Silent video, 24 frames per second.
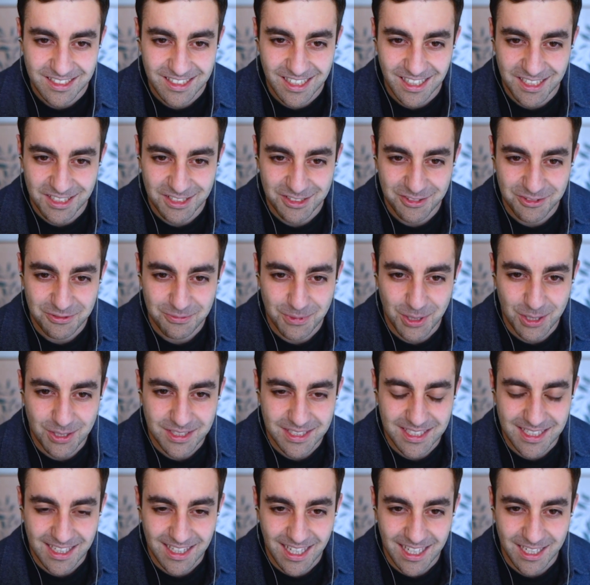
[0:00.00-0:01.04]
kind of
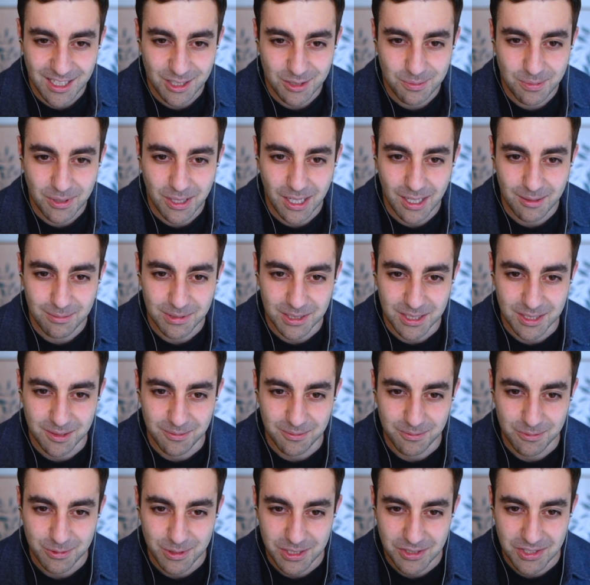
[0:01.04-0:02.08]
multi-layered
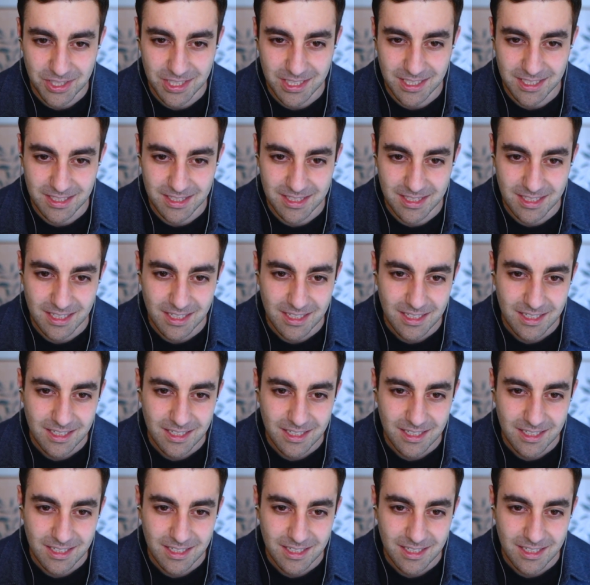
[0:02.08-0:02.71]
problem, which is